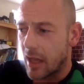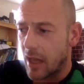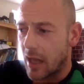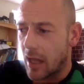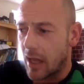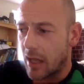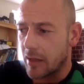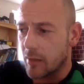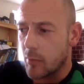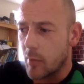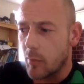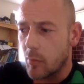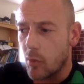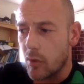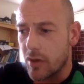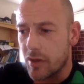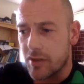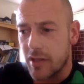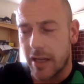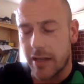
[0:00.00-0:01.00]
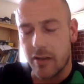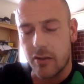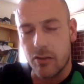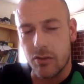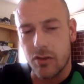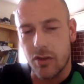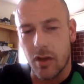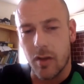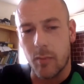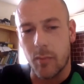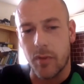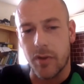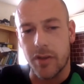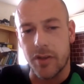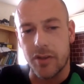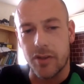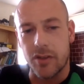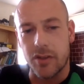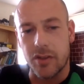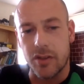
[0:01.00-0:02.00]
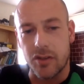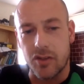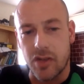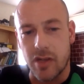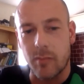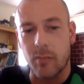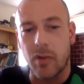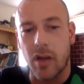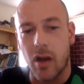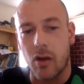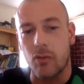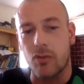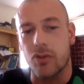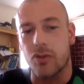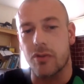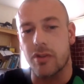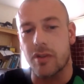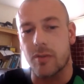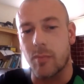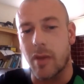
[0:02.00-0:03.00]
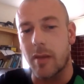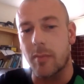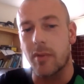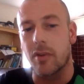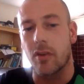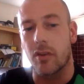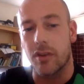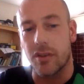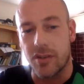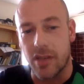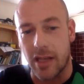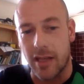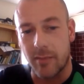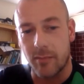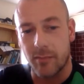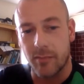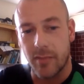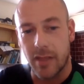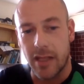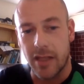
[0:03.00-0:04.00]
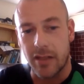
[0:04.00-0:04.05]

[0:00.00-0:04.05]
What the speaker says: a little bit more on the technical side, but the gym culture is maybe not the same.